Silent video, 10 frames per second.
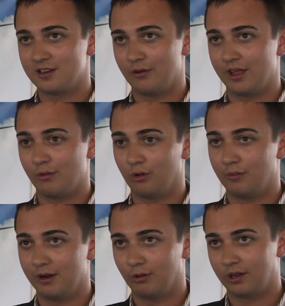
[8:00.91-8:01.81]
so that
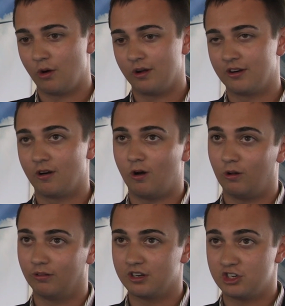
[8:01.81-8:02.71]
will it will go under
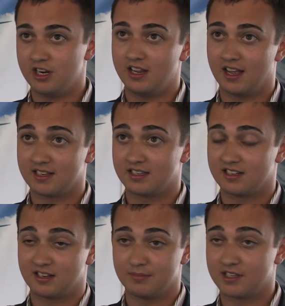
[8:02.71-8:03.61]
all GDS
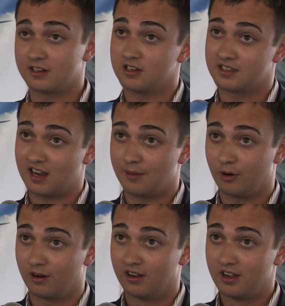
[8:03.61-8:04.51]
systems such as
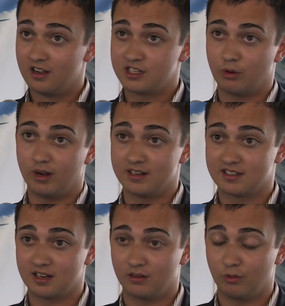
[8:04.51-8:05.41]
Sabre. Mm-hmm. So when
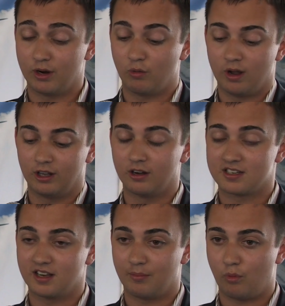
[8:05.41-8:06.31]
when one
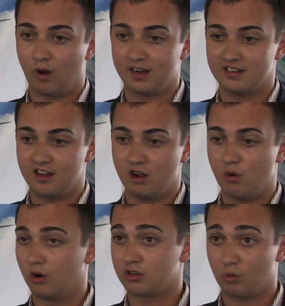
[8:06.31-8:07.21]
looks up
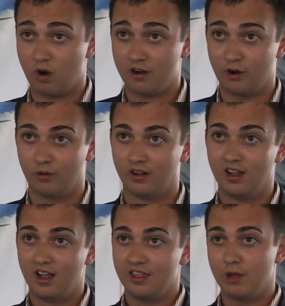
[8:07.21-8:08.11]
YTO or Toronto,
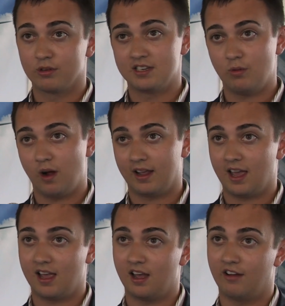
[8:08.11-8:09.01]
they will see
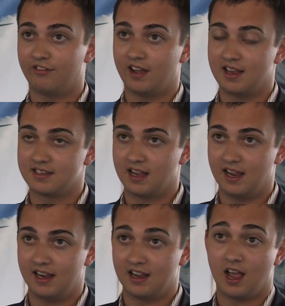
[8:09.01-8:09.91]
YKF as
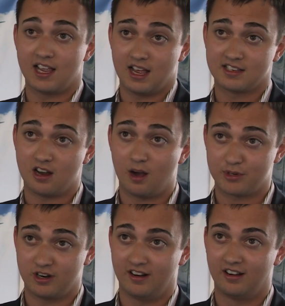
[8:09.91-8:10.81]
a as an
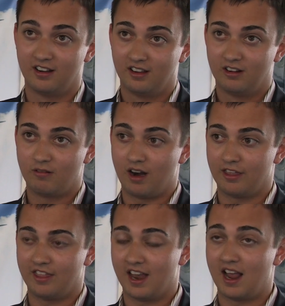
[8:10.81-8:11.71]
option mm-hmm.
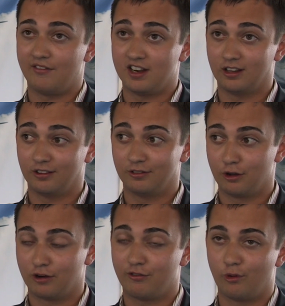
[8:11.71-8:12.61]
rather than having to
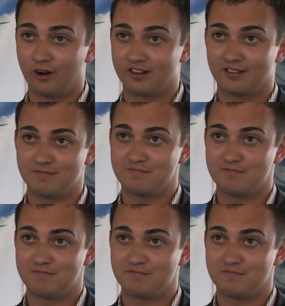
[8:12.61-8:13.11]
look for it